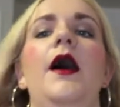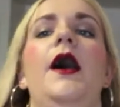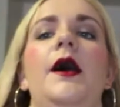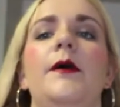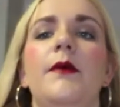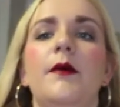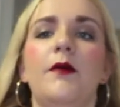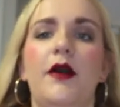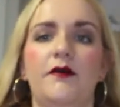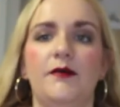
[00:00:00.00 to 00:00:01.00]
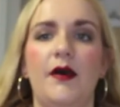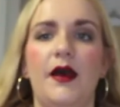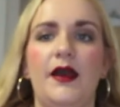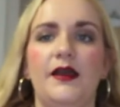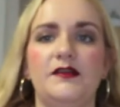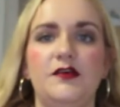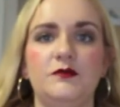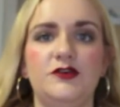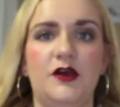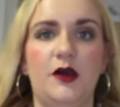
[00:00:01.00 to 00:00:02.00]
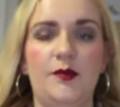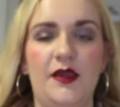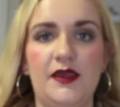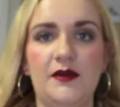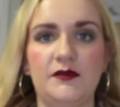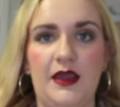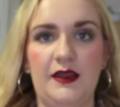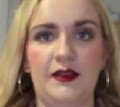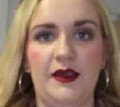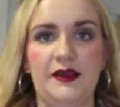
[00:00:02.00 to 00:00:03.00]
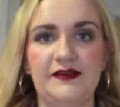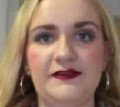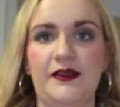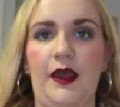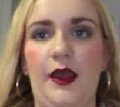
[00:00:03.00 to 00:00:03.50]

I'm wearing my Topshop eagle necklace,